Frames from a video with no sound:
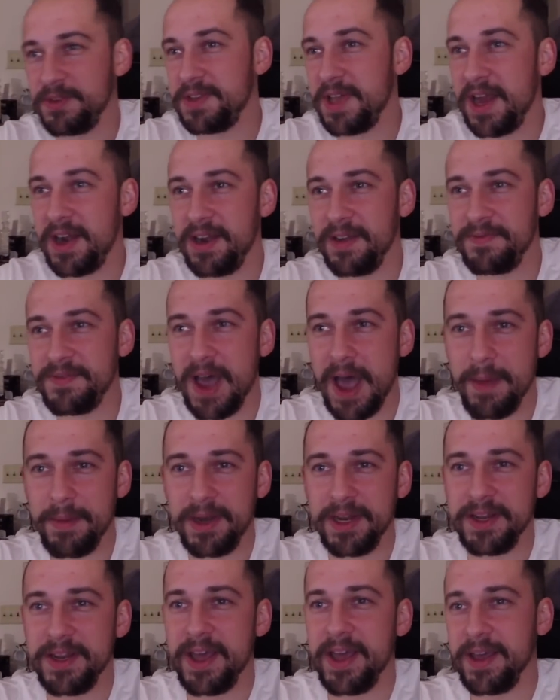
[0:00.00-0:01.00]
There's not enough time in
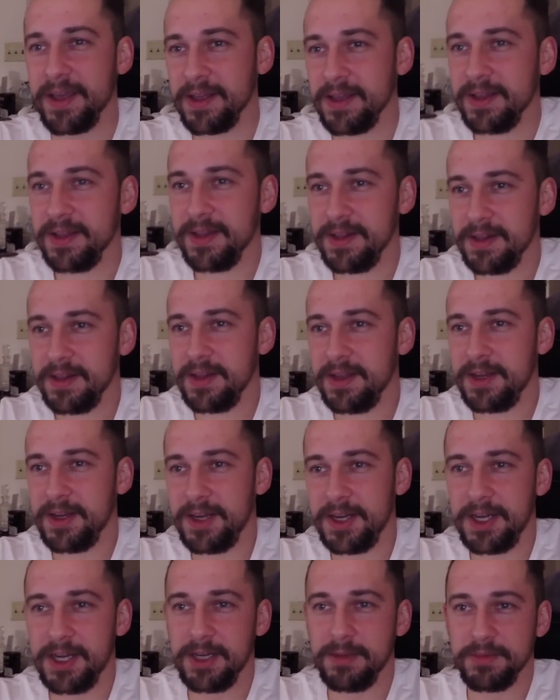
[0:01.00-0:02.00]
a day.
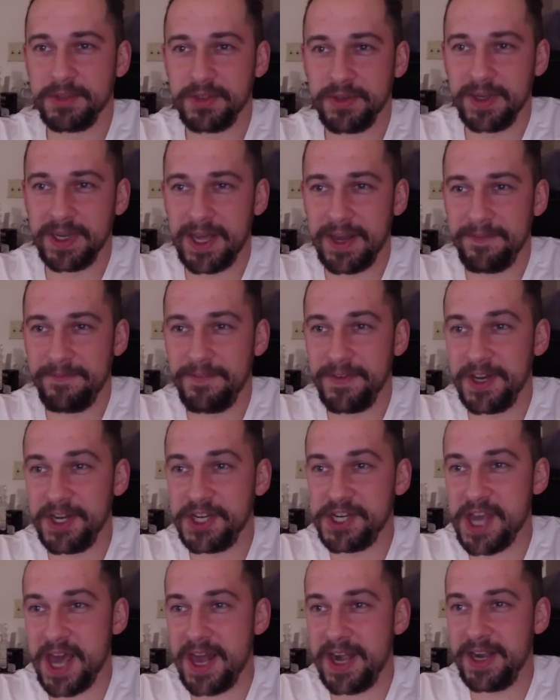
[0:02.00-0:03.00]
Um, so I gotta
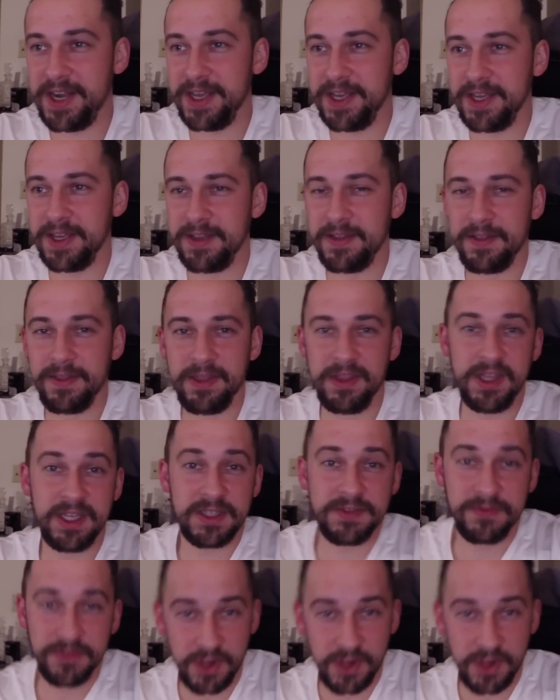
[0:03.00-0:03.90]
finish editing this